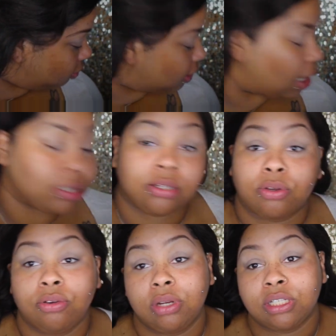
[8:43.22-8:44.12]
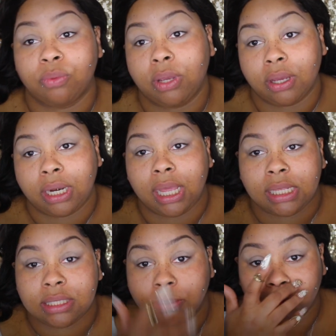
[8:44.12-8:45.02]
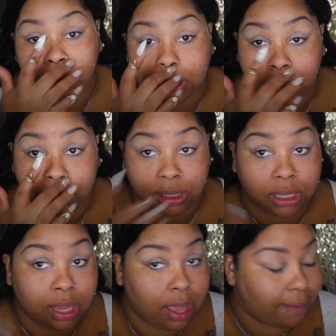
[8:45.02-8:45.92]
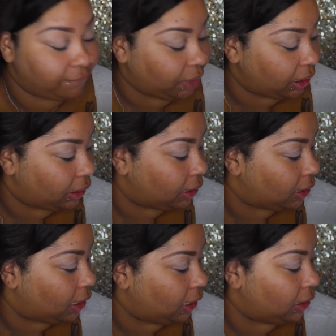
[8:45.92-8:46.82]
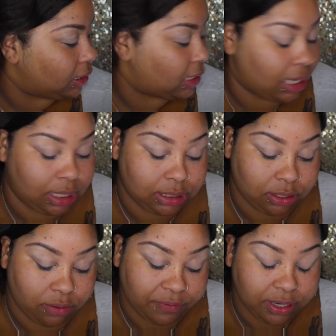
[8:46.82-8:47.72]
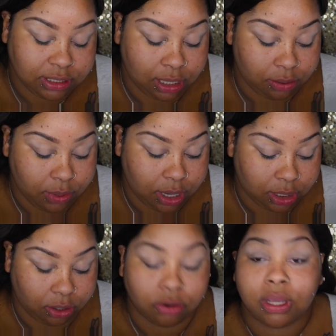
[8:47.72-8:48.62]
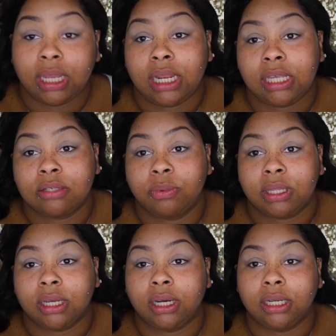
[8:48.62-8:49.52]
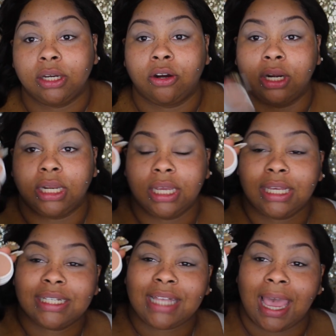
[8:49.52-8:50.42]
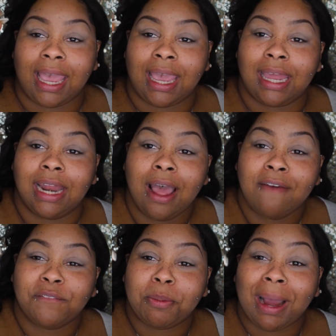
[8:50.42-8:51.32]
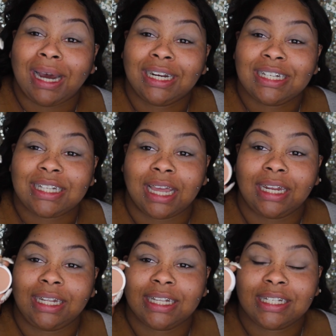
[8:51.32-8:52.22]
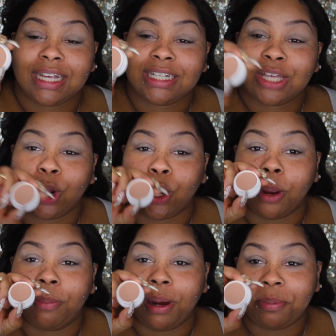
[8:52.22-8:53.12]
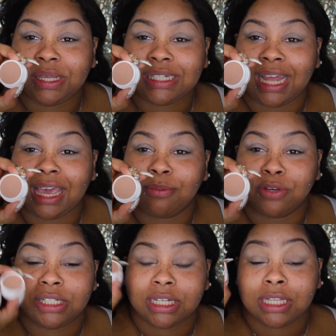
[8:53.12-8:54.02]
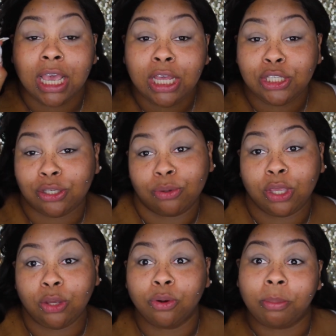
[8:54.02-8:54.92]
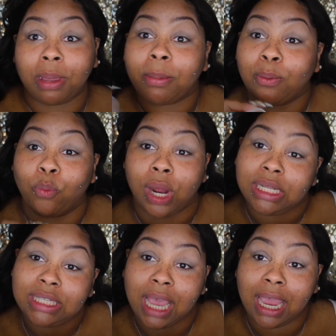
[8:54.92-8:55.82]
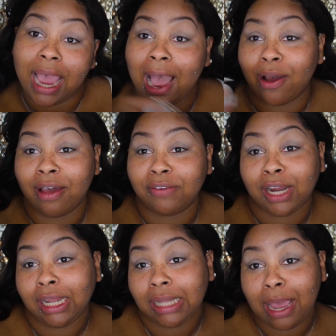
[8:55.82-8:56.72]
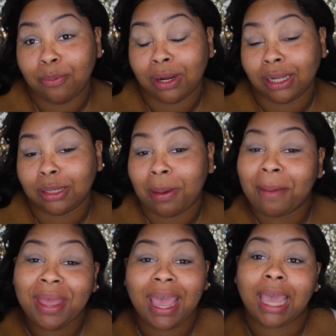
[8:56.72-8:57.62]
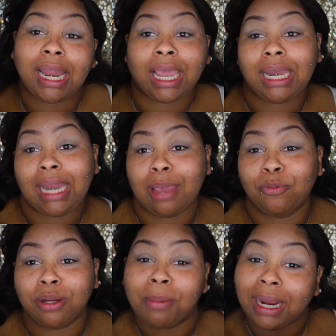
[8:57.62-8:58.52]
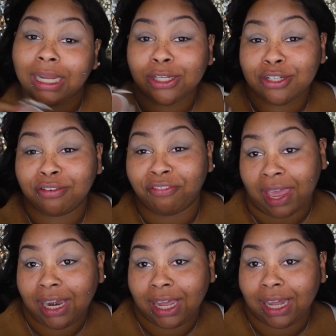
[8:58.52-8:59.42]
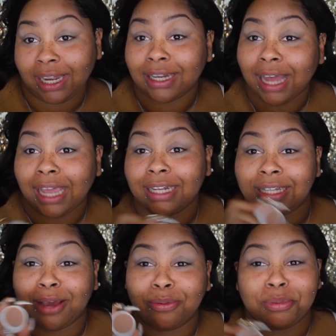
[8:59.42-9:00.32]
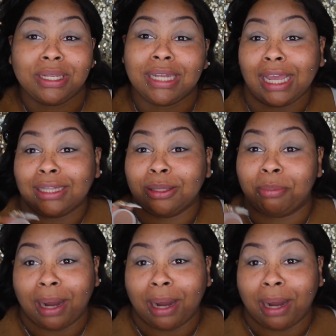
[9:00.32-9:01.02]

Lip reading: one was also cute as well and had some really fun colors in it. So the first color we're gonna go in is with the color Cornelius, and from my understanding this is her puppy's name, which is too cute. Maybe one day I'll have a collab with ColourPop and I can name one of my colors Fat Daddy. Like that would be like the